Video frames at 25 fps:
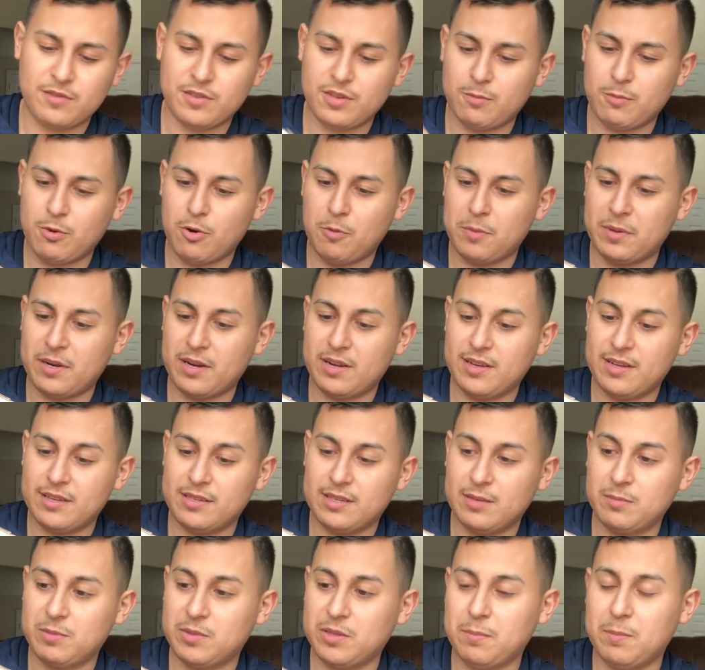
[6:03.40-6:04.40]
So I'm hoping I get
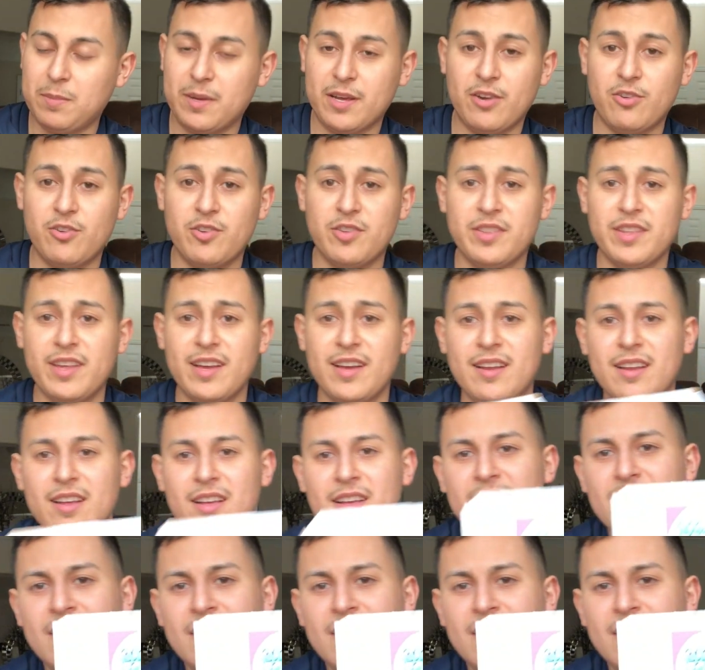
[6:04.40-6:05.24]
something better in that.